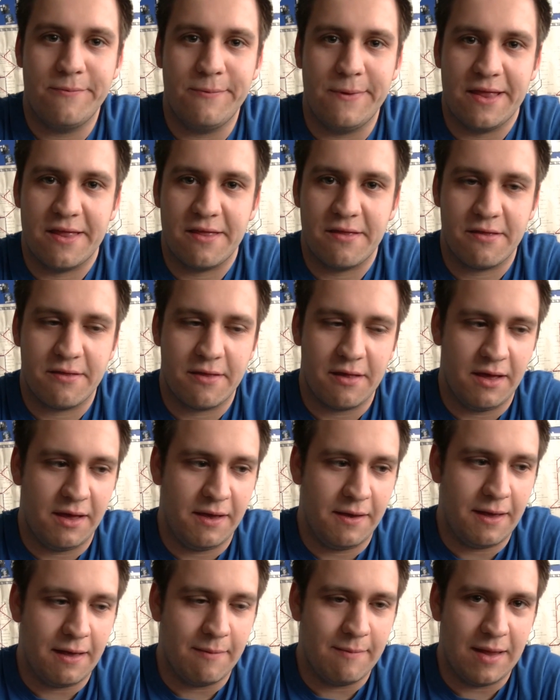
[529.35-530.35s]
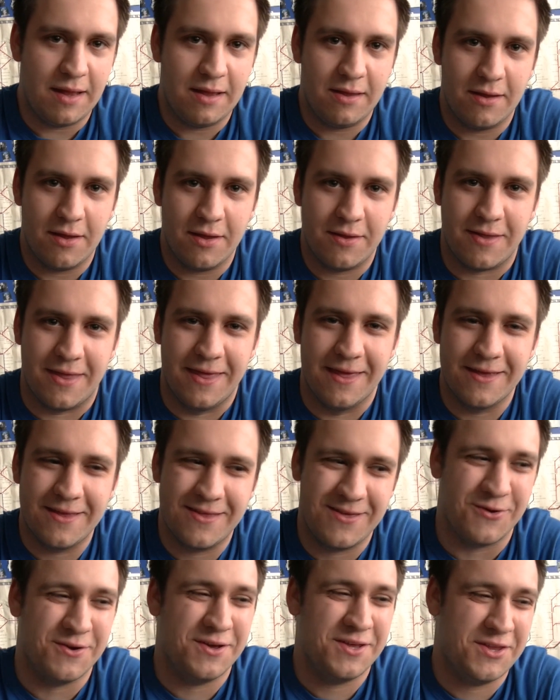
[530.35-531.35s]
We see him in the
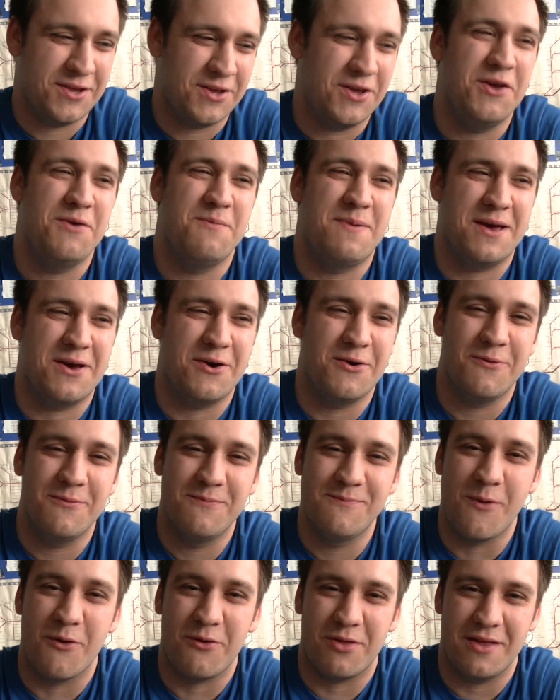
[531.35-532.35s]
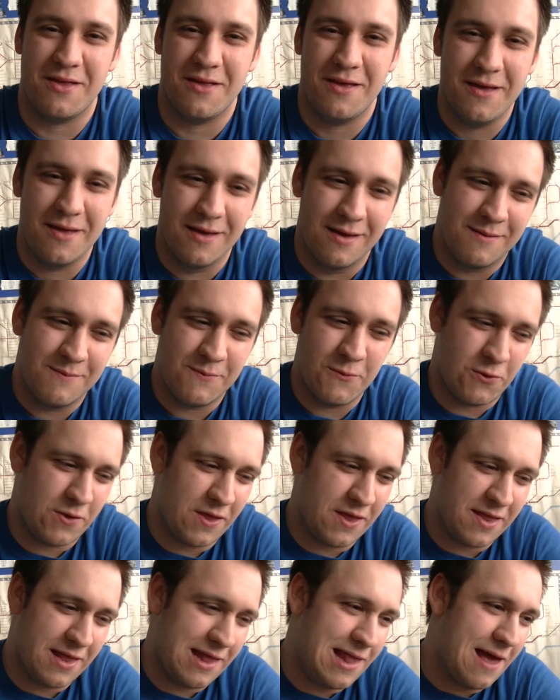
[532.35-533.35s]
cubicle.
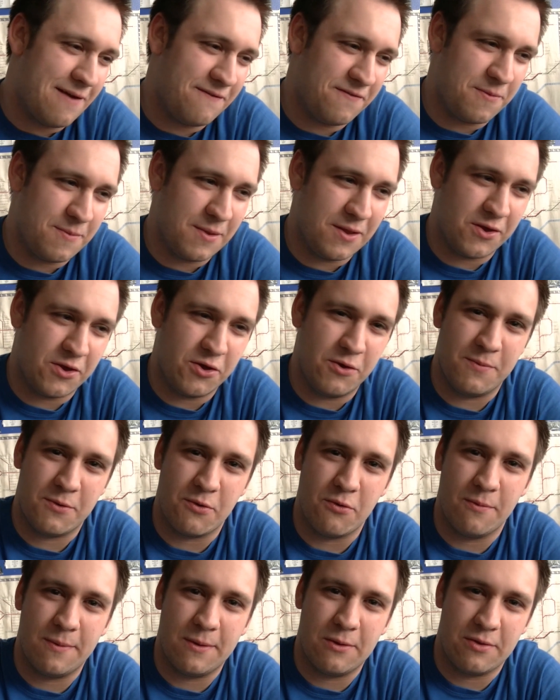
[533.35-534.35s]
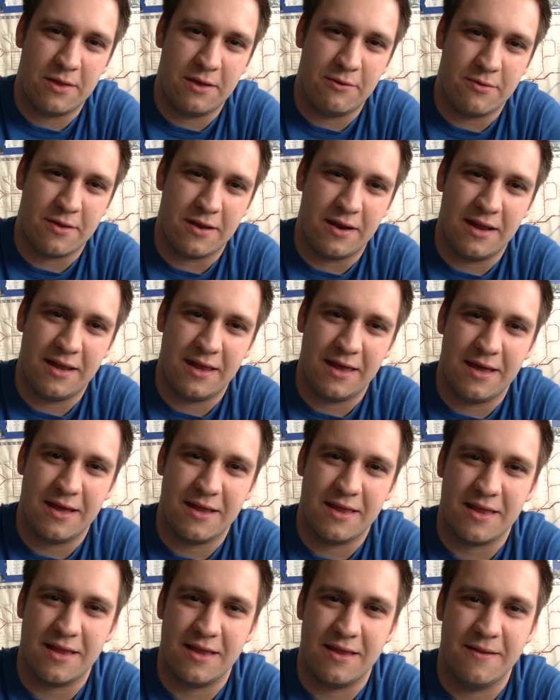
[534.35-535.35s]
Mortis left him in the cubicle because he was an
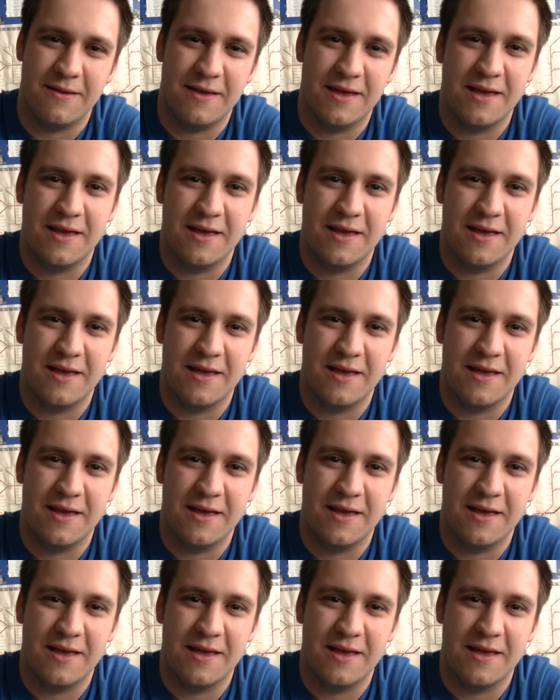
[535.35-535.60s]
idiot, and